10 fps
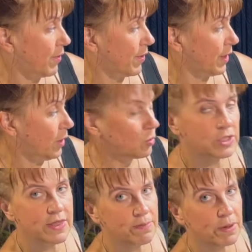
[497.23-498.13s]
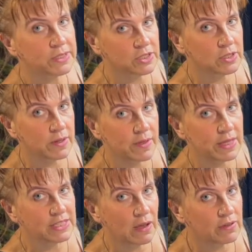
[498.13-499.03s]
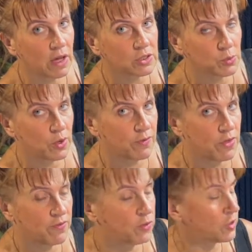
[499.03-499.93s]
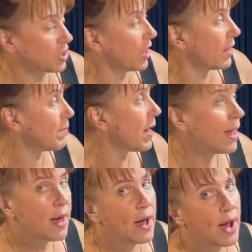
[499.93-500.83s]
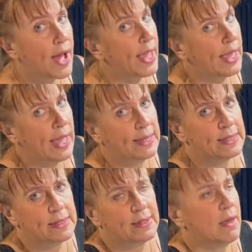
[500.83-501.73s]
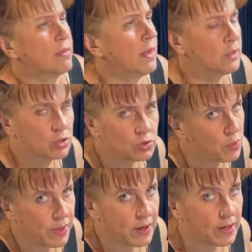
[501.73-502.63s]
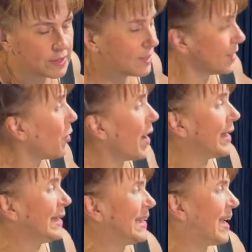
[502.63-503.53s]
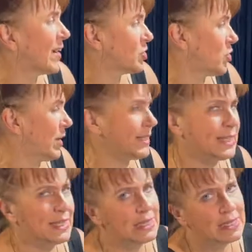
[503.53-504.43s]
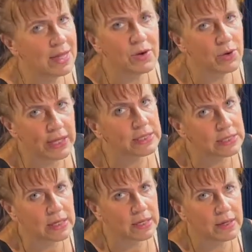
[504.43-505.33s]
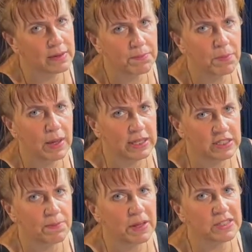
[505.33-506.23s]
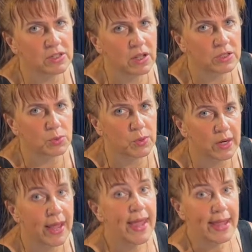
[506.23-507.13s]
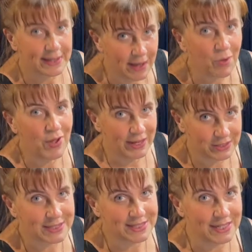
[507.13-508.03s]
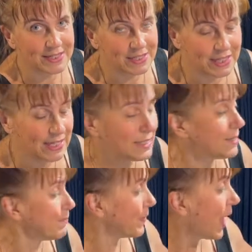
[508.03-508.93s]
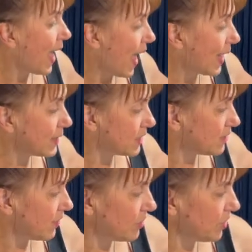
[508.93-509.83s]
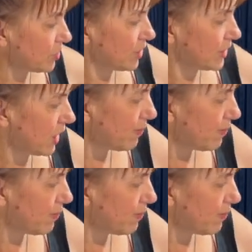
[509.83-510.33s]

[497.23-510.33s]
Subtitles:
looked at this artwork for the first time, I had nothing to do with art, so I actually didn't know it's a pastel artwork. Now I understand it is, and it's very interesting